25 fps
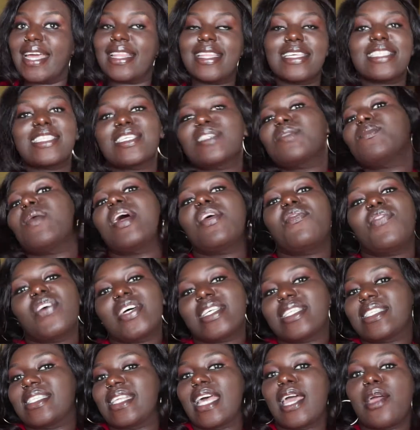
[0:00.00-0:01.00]
This is my
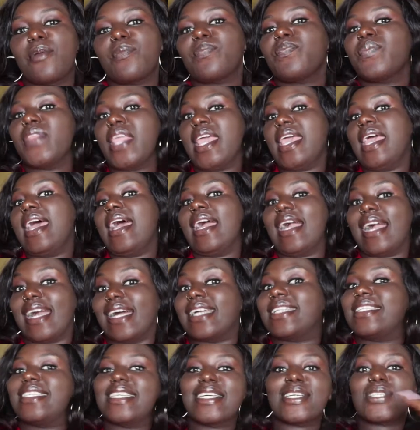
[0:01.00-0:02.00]
first time
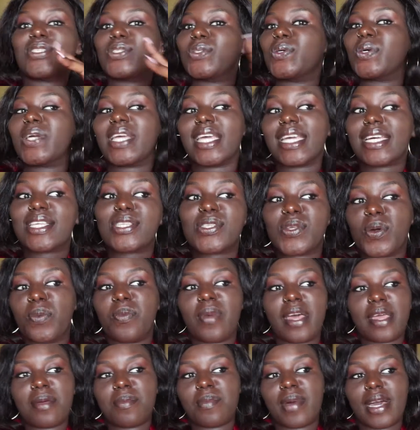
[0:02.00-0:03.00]
cutting two cakes
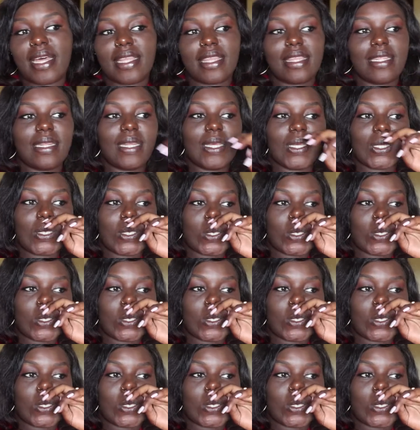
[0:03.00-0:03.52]
on my birthday.